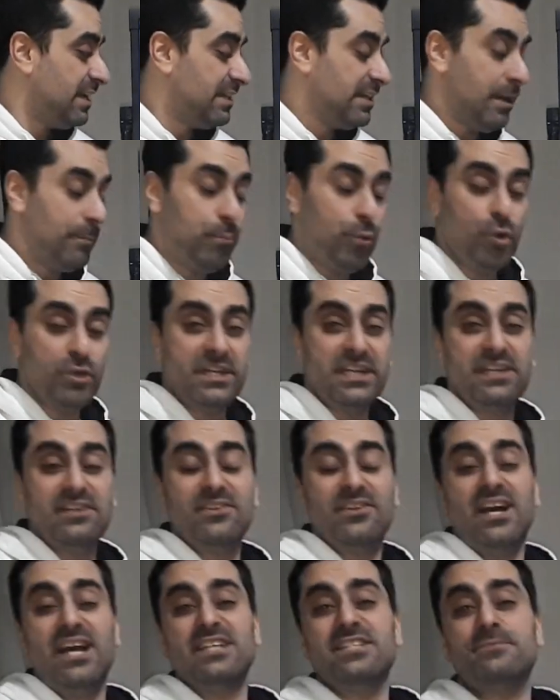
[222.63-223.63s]
Napoli
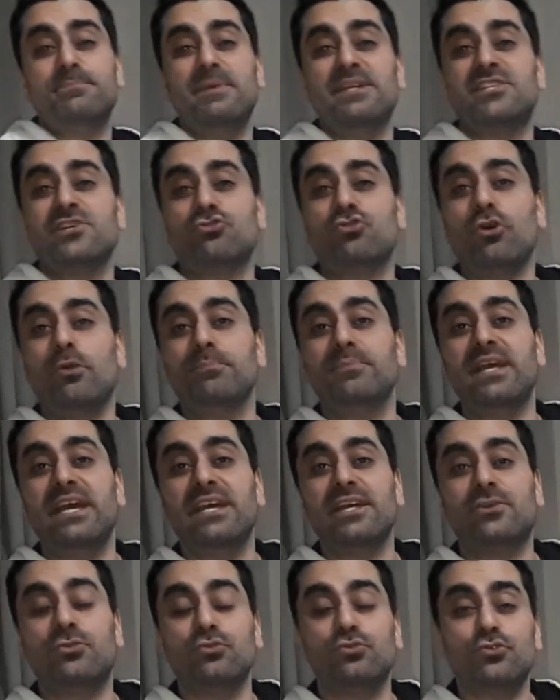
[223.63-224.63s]
in last match at home.
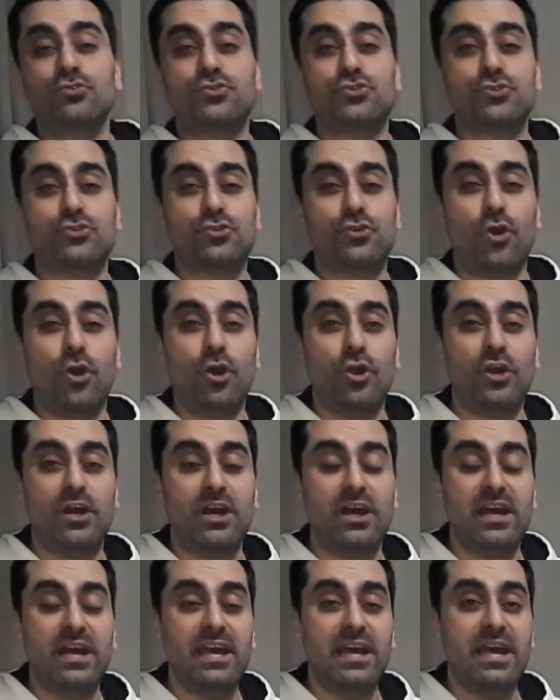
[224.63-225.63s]
They couldn't
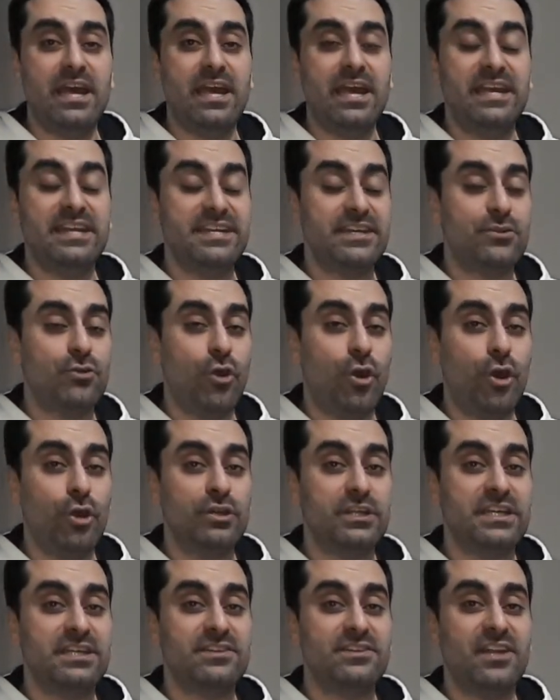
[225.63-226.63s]
score any
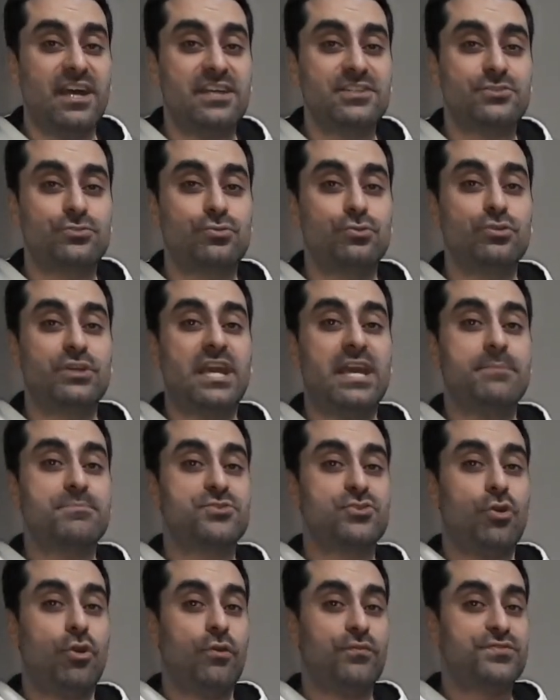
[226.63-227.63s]
goal in last 2
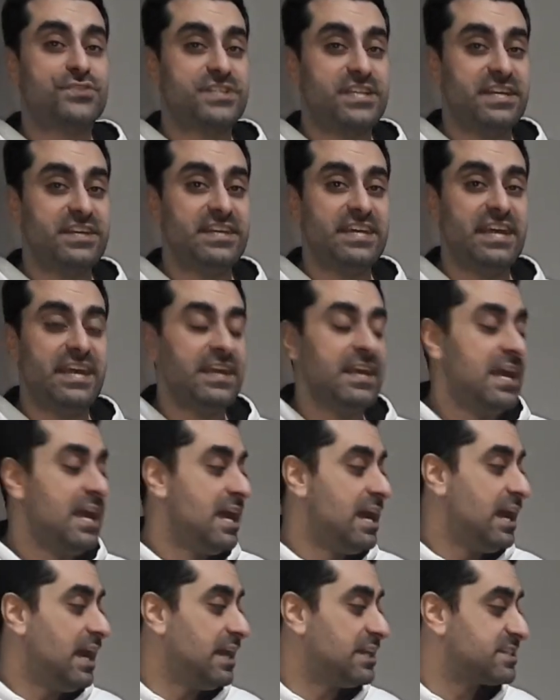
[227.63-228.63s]
games of Serie A.
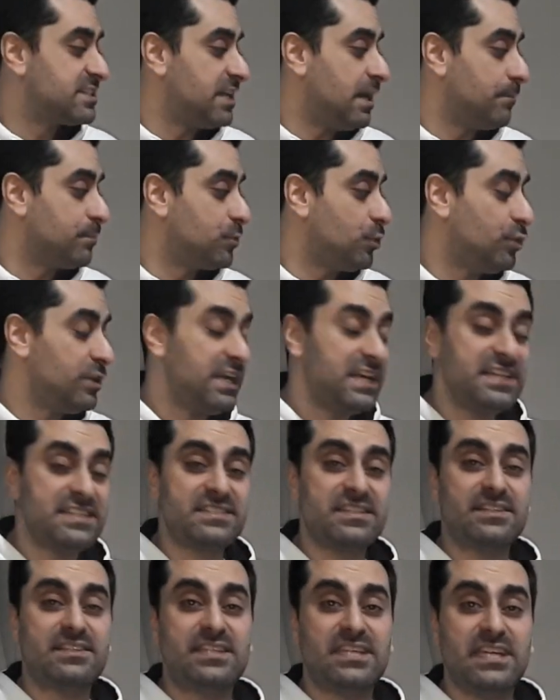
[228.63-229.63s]
And Sampdoria
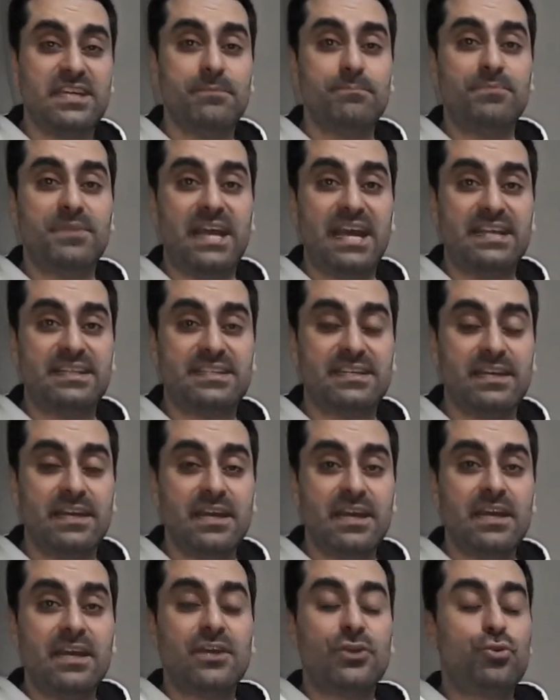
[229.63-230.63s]
is the team that
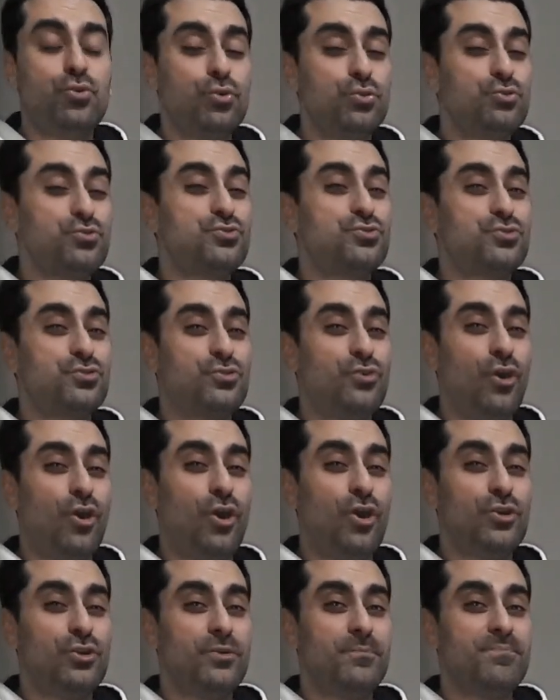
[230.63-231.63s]
could
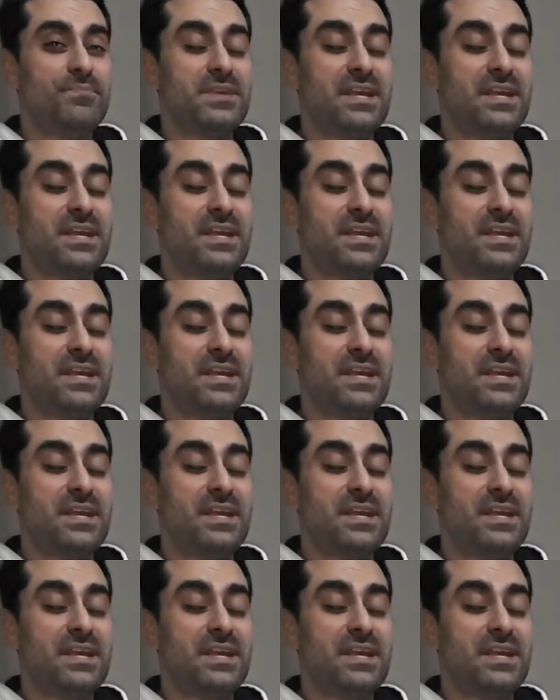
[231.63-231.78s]
score